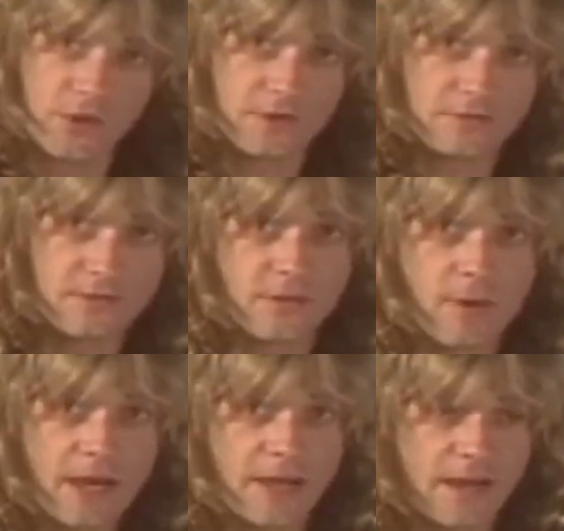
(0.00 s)
you a system
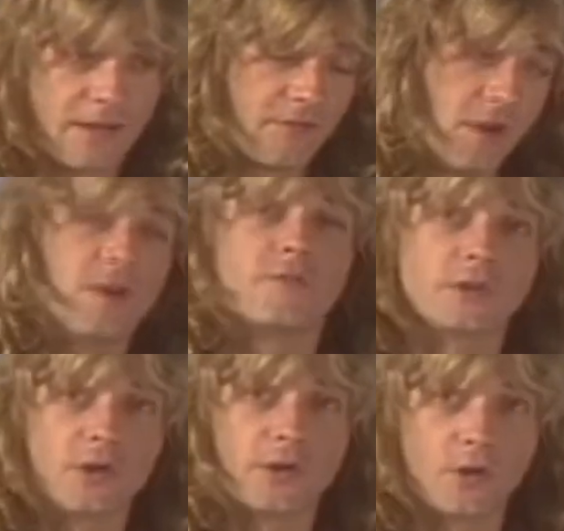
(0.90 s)
I have for
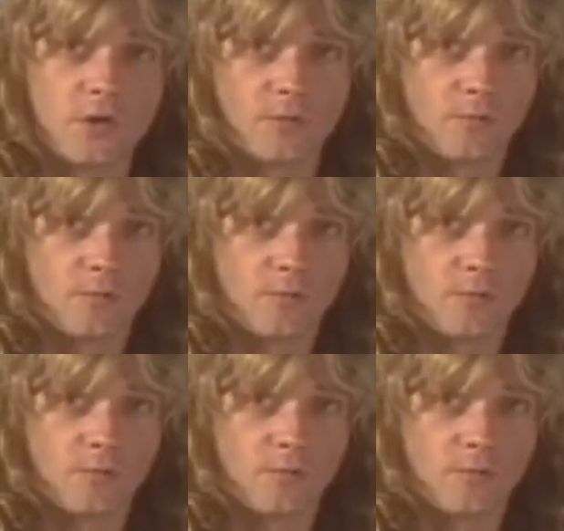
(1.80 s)
learning all the